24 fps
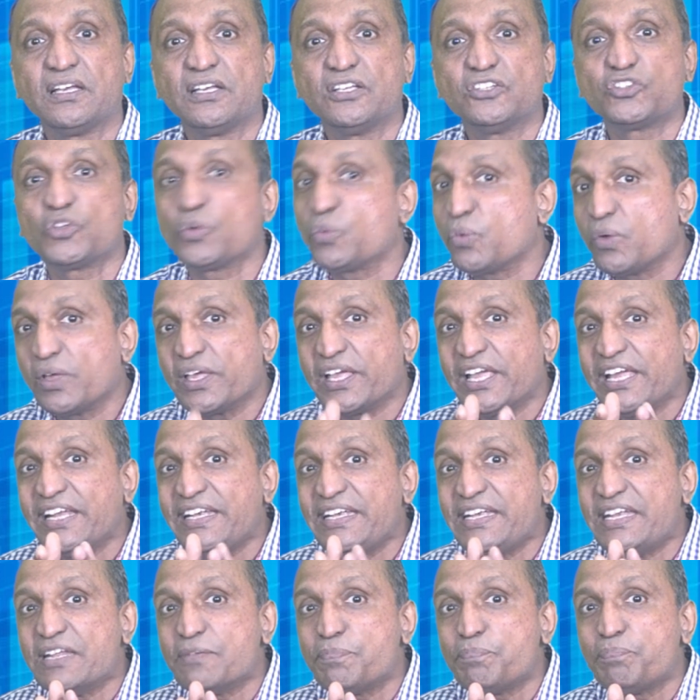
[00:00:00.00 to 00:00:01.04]
So
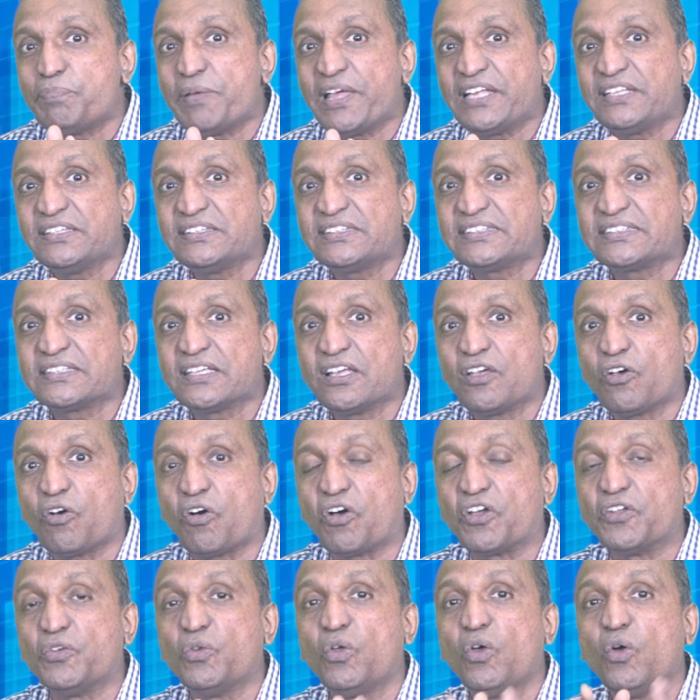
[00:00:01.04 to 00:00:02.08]
it depends
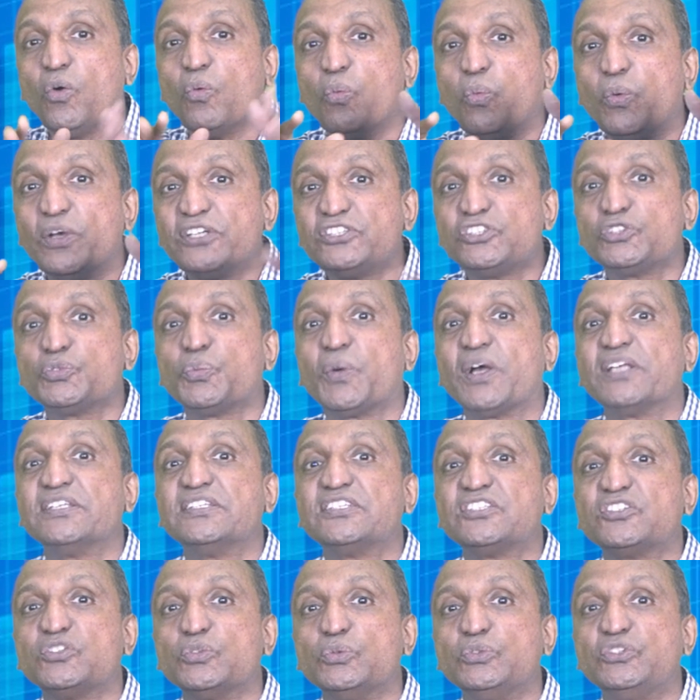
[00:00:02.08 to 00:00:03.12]
on which one
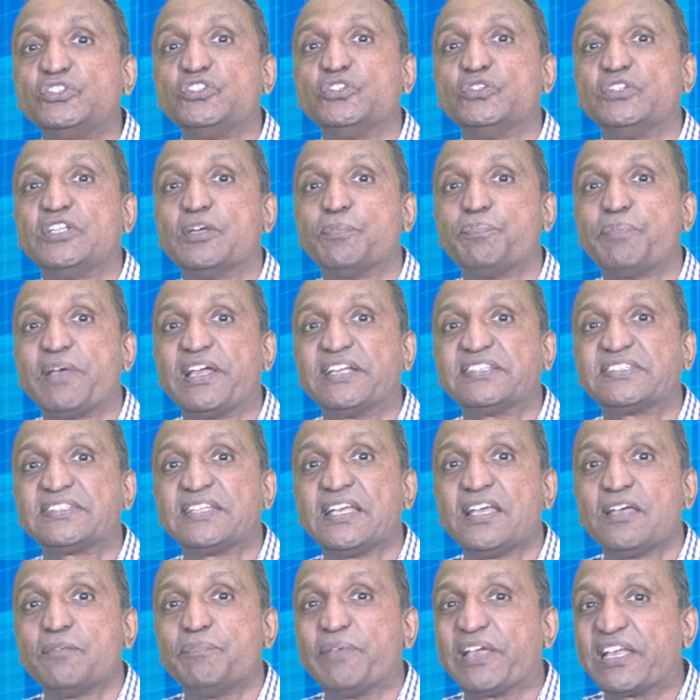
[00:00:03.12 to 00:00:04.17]
suits you the best,
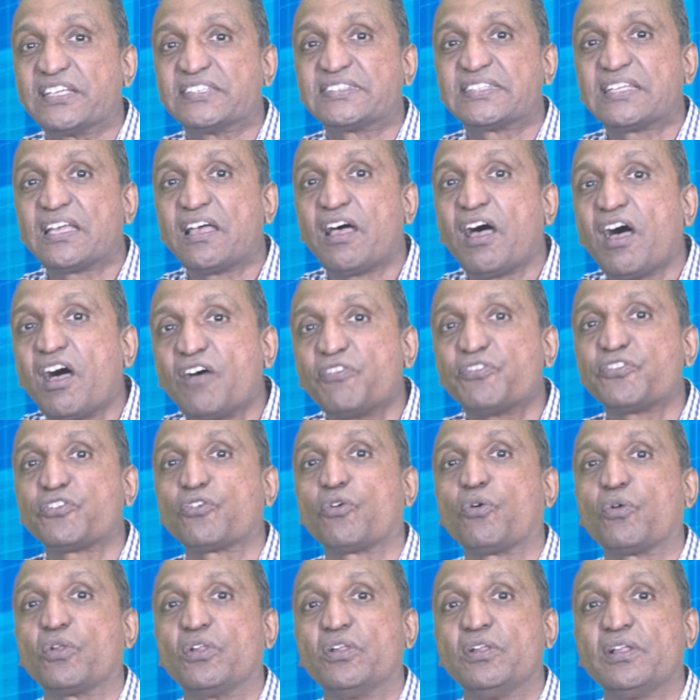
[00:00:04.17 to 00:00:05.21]
because after
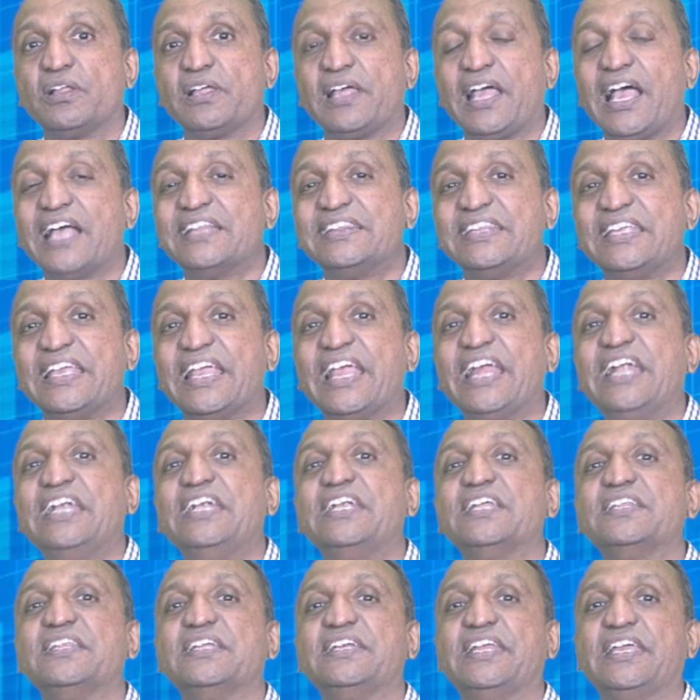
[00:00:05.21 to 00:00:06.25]
all, at the end
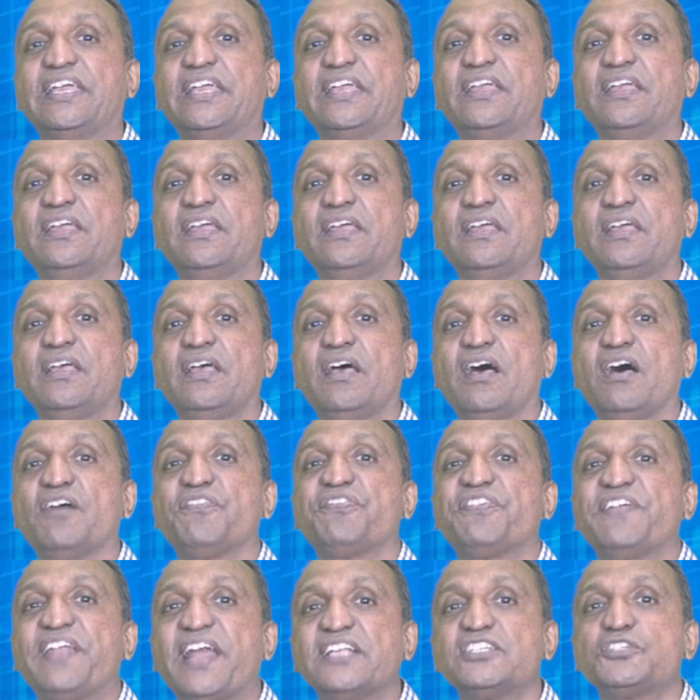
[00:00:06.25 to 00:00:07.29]
of the day, a
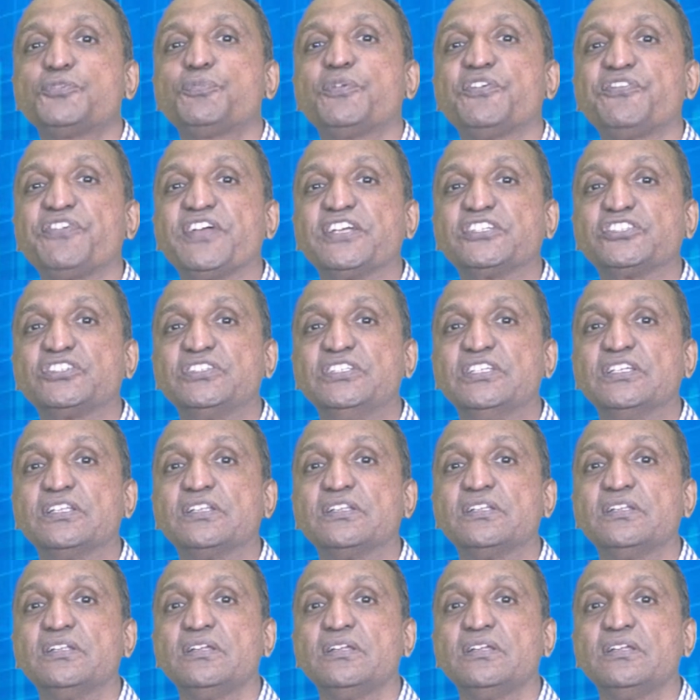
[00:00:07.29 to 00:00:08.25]
finance professional,